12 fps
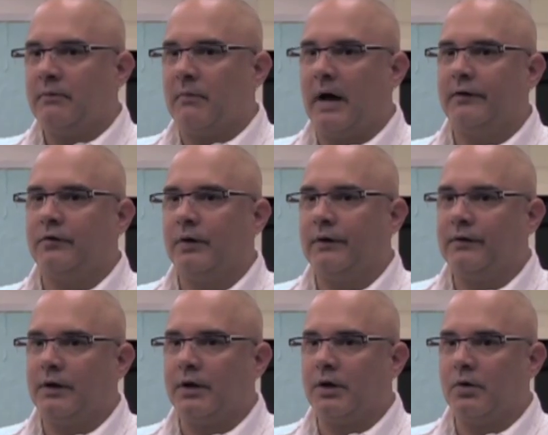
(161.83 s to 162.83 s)
my students
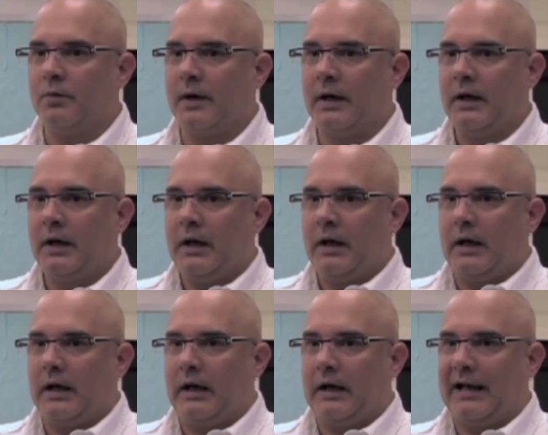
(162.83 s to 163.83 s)
in Cuba
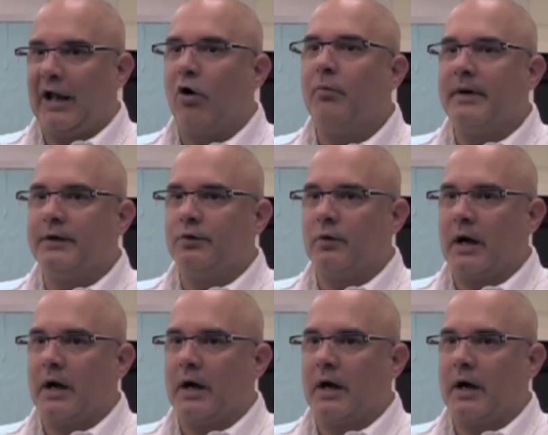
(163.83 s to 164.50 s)
uh, allow me to